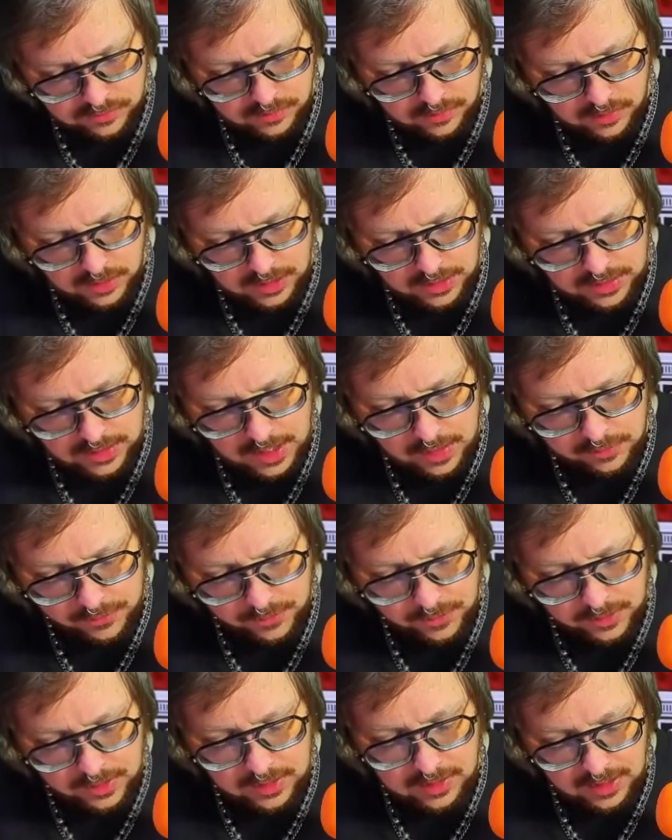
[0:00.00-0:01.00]
All right, now
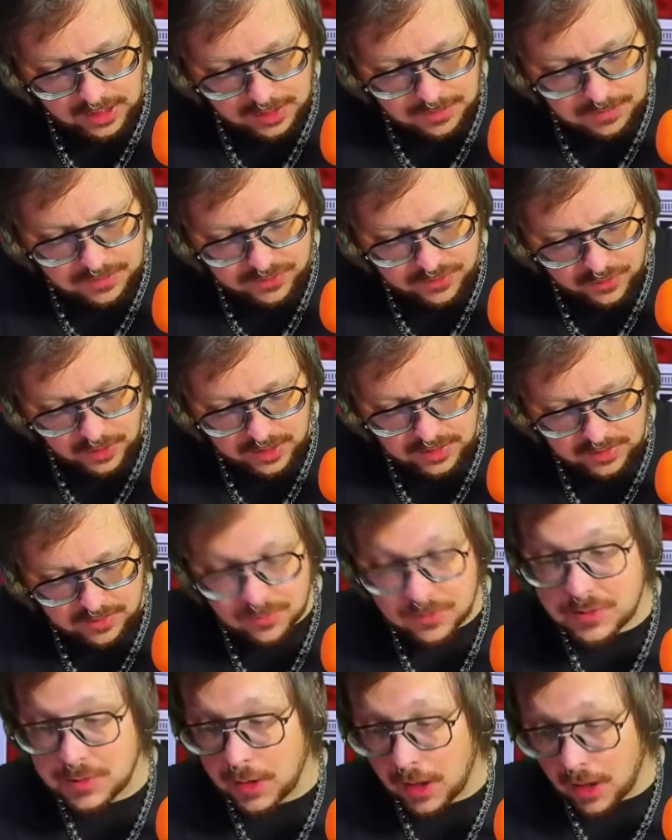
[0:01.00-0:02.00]
create a name and trait,
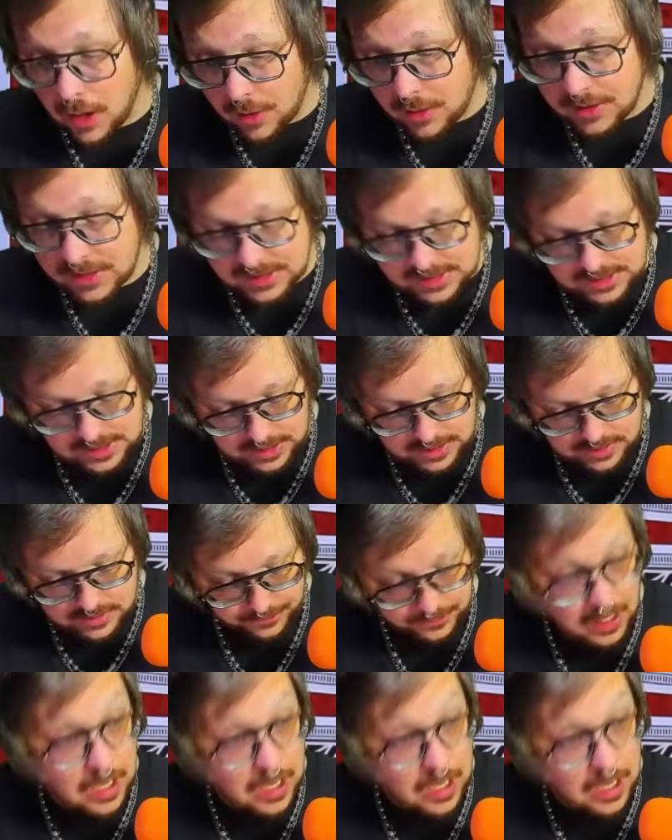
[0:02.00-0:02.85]
which we already did.